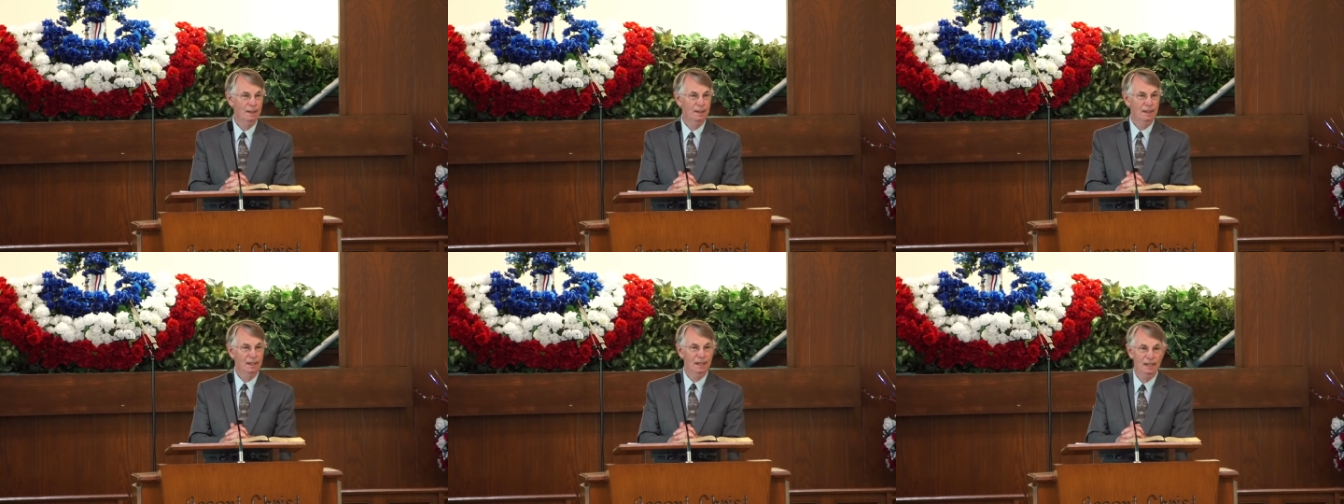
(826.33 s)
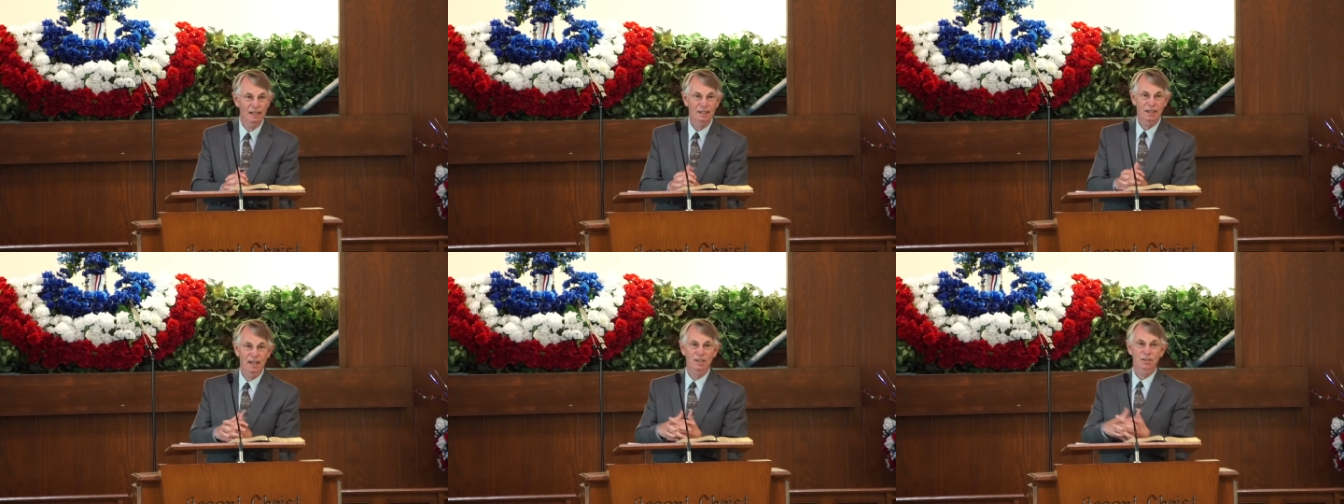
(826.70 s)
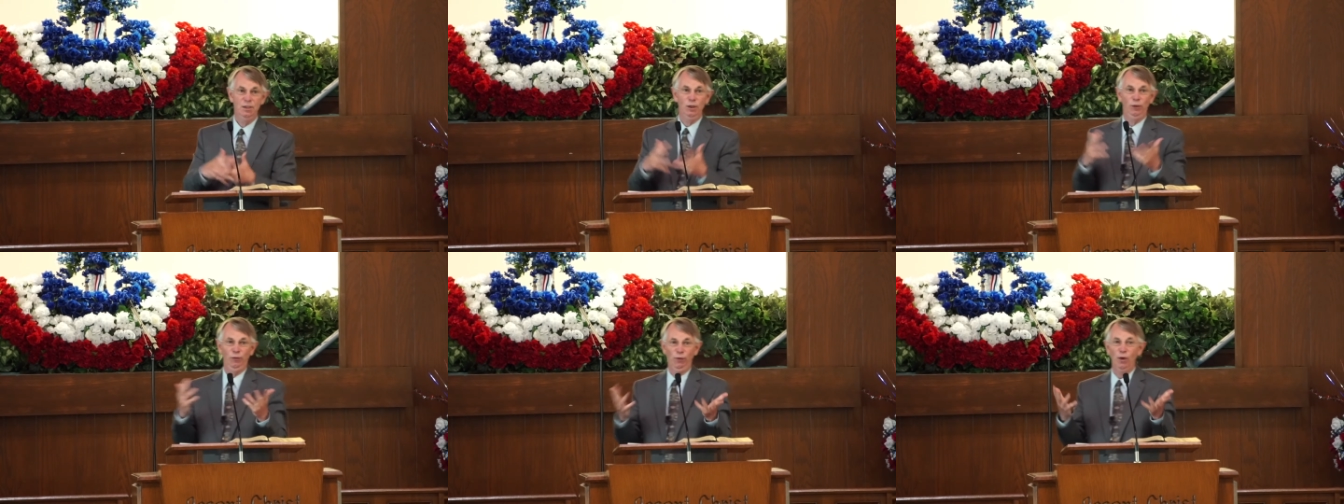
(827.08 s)
is
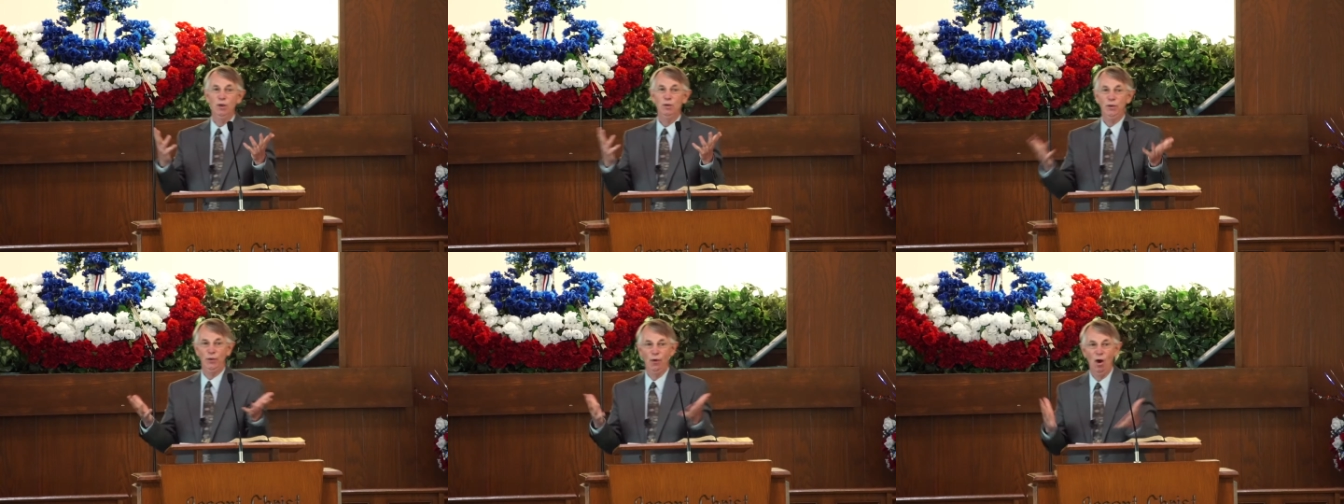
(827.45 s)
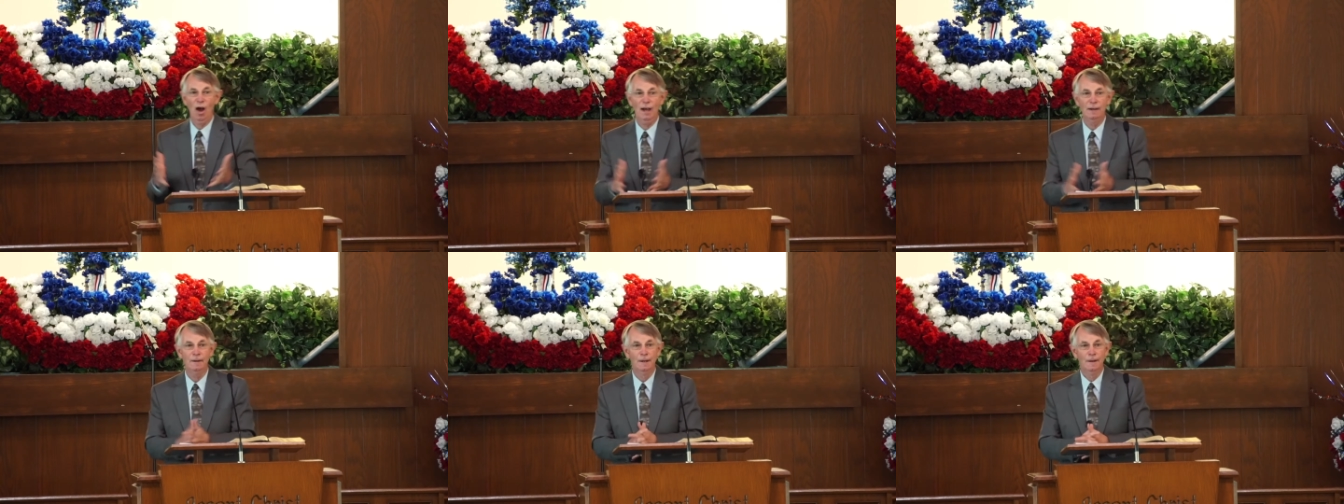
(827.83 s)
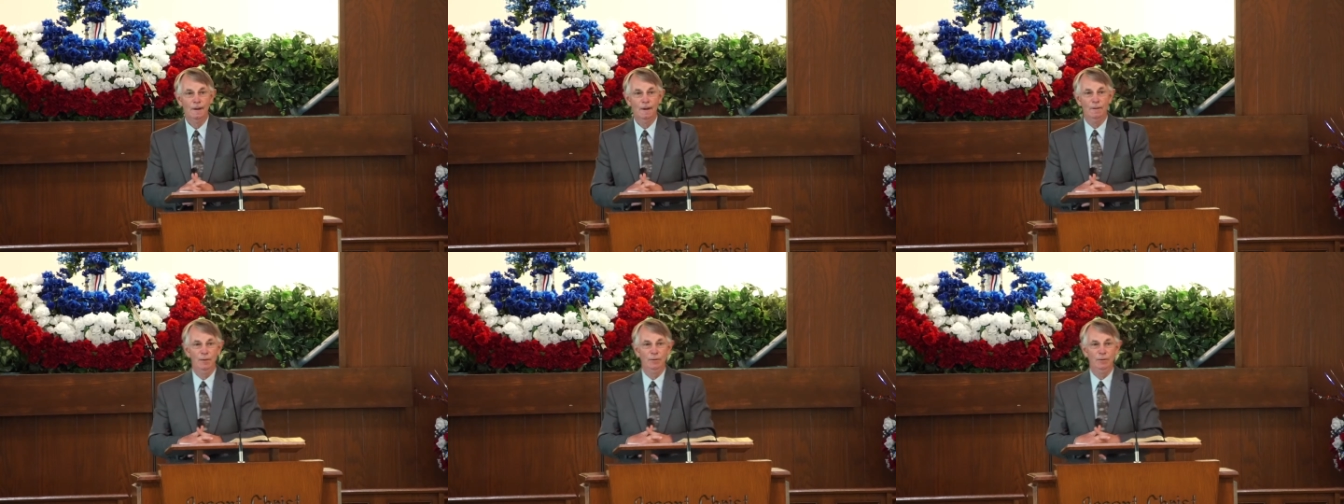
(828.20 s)
his first thought. Uh,